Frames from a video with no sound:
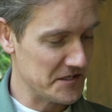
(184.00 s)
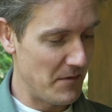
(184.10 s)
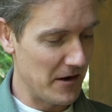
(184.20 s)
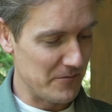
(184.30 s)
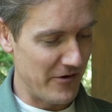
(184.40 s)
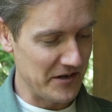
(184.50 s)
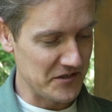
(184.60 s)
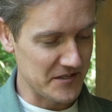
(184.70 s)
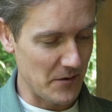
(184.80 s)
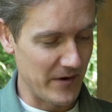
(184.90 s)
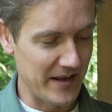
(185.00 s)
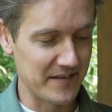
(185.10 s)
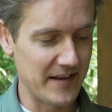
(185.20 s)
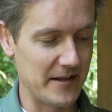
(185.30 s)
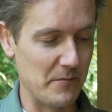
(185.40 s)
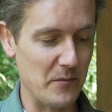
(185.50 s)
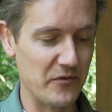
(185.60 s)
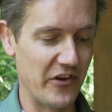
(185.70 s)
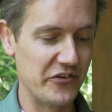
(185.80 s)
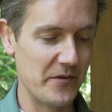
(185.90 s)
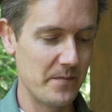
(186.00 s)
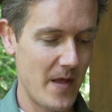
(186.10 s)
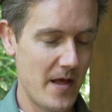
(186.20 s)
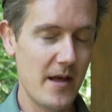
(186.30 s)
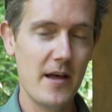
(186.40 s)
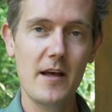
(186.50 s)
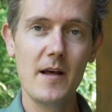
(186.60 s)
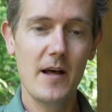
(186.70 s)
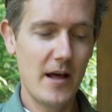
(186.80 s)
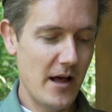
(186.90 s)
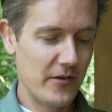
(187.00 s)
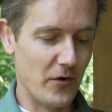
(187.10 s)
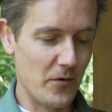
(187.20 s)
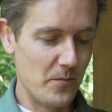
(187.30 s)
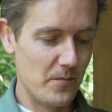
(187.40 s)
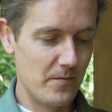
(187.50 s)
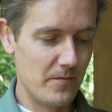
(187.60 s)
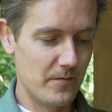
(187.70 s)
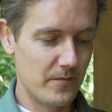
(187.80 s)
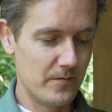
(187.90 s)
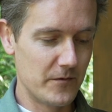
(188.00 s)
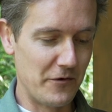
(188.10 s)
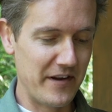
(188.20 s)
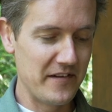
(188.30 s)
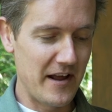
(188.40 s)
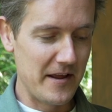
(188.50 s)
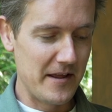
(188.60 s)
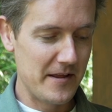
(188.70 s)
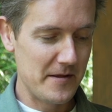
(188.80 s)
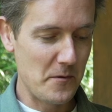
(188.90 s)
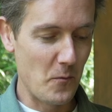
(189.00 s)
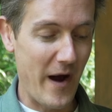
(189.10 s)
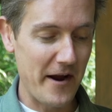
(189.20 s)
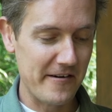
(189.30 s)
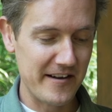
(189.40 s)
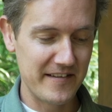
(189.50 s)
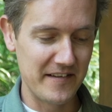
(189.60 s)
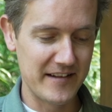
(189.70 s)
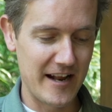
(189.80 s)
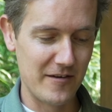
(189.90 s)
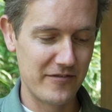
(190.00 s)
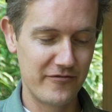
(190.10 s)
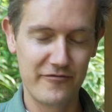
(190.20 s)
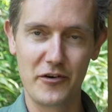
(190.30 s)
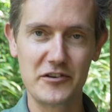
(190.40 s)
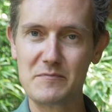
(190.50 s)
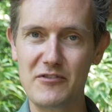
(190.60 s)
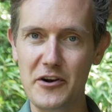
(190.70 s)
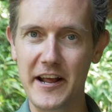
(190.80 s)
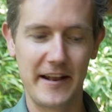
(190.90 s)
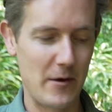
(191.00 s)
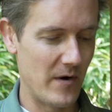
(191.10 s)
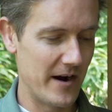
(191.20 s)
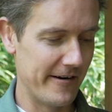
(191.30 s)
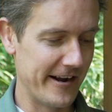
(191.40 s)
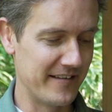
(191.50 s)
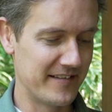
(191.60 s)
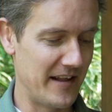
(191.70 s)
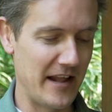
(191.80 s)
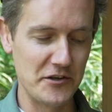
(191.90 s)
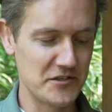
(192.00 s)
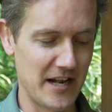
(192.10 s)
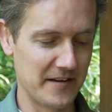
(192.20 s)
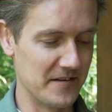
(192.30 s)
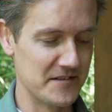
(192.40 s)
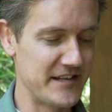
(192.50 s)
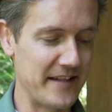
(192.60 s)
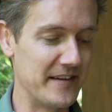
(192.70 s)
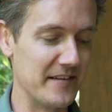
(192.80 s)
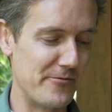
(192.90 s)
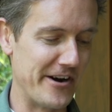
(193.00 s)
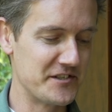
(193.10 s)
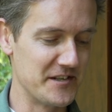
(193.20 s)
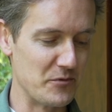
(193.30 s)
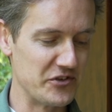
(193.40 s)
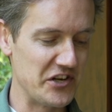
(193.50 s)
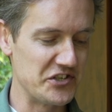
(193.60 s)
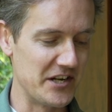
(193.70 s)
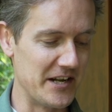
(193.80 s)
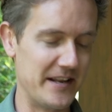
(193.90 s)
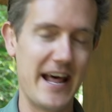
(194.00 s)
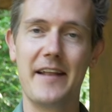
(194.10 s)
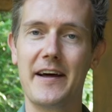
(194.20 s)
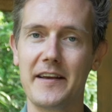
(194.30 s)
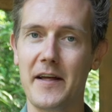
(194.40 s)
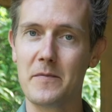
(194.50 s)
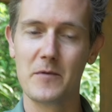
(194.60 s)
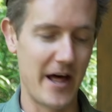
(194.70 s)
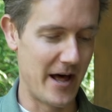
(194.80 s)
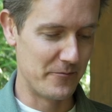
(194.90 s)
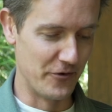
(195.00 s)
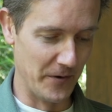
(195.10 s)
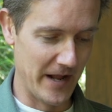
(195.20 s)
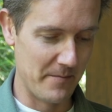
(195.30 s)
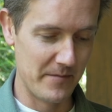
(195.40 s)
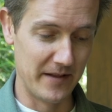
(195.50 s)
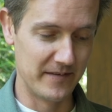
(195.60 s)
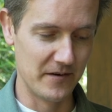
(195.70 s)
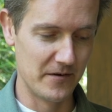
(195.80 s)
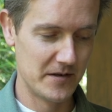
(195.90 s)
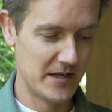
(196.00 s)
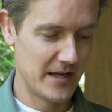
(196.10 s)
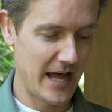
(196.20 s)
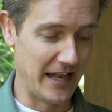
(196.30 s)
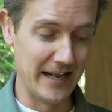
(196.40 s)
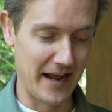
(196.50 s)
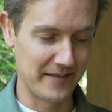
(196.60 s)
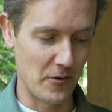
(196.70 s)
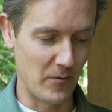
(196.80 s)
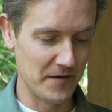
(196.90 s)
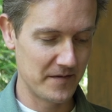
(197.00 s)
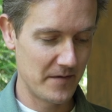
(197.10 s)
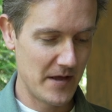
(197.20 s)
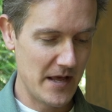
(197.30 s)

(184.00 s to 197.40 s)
smaller branches that we can set them in position. So the reason I wire it instead of first pruning and then wiring is that I just like to set these branches in position, and then I can prune them into any length I want.